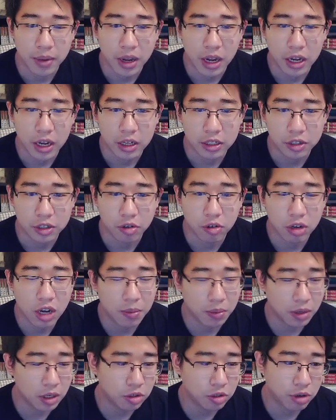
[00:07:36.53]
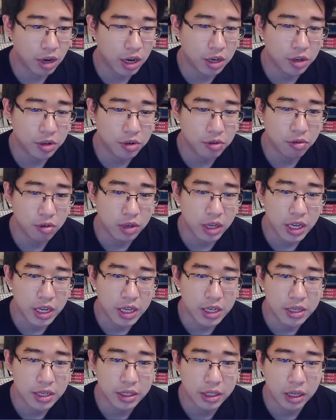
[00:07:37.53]
So what I'm going to try to do
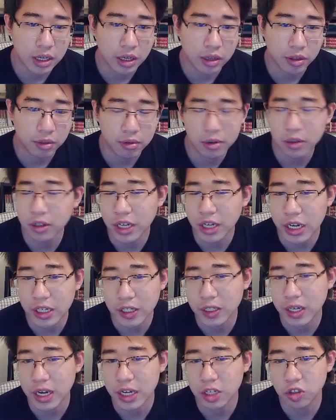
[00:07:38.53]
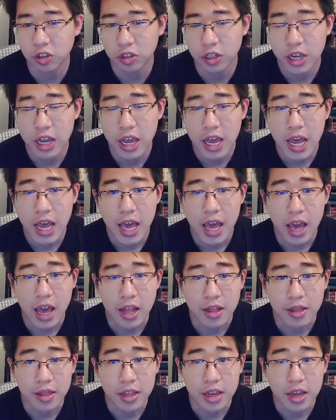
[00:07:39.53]
is throw a Nice Slash,
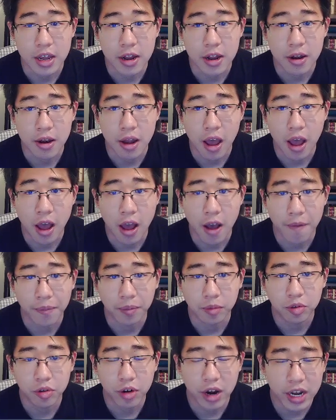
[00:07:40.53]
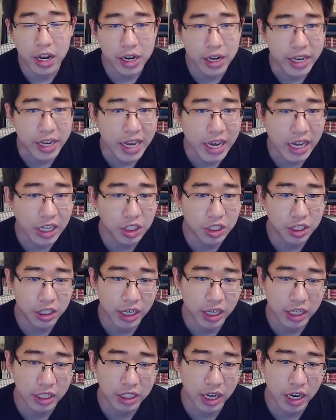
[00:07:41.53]
and then try to catch
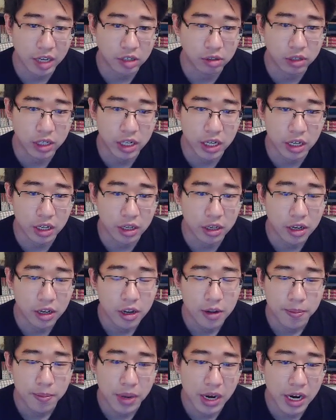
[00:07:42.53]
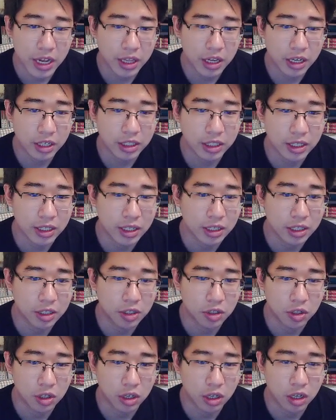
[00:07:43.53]
next Hydro Cannon. But I think
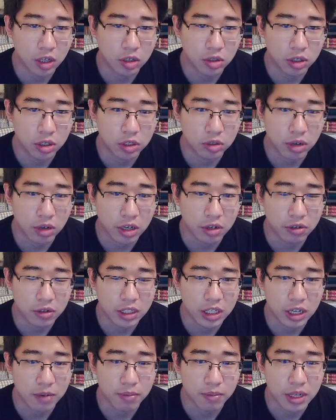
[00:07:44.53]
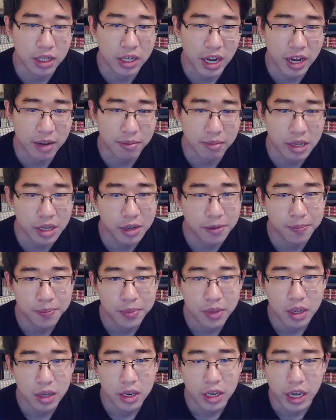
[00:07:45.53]
Sinix is trying to CMP time me,
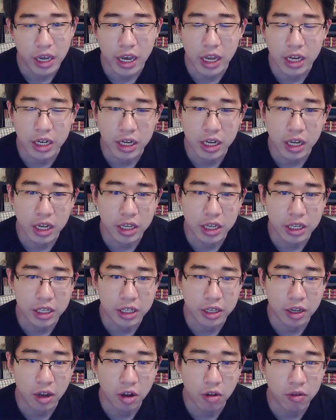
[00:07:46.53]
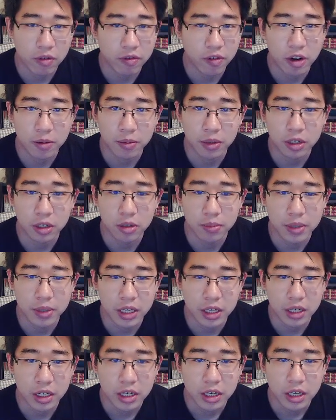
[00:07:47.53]
and he overfarmed a little
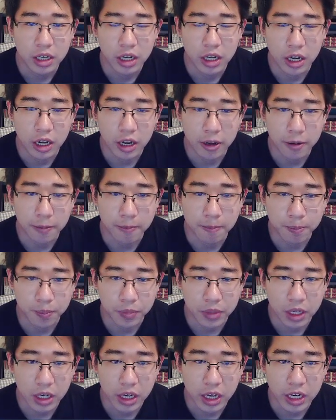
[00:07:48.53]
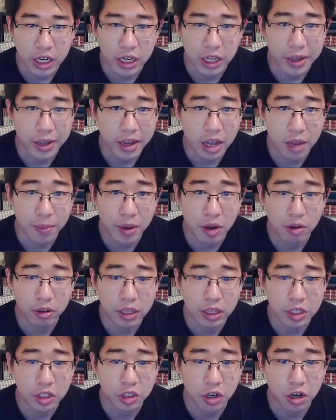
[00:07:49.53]
bit. And then they come out with
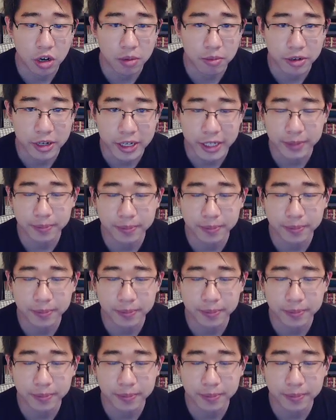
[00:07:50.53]
the Skarmory,